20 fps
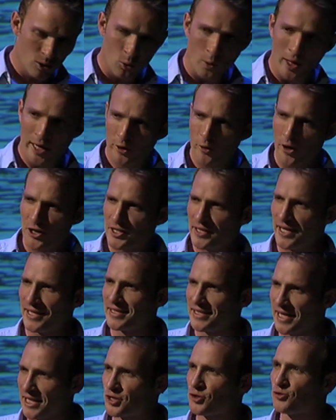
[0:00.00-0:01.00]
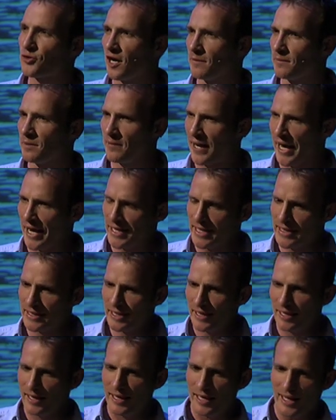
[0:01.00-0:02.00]
One question that does drive me mad
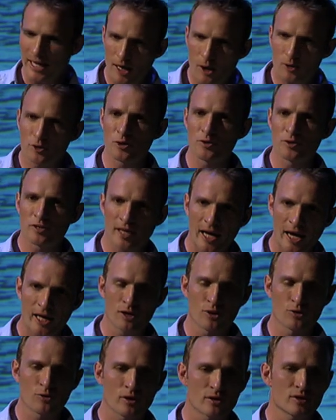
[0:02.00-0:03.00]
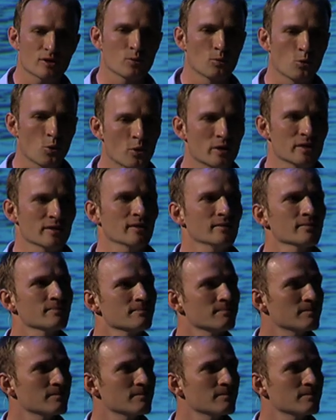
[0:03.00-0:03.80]
is, how did you cycle across the water?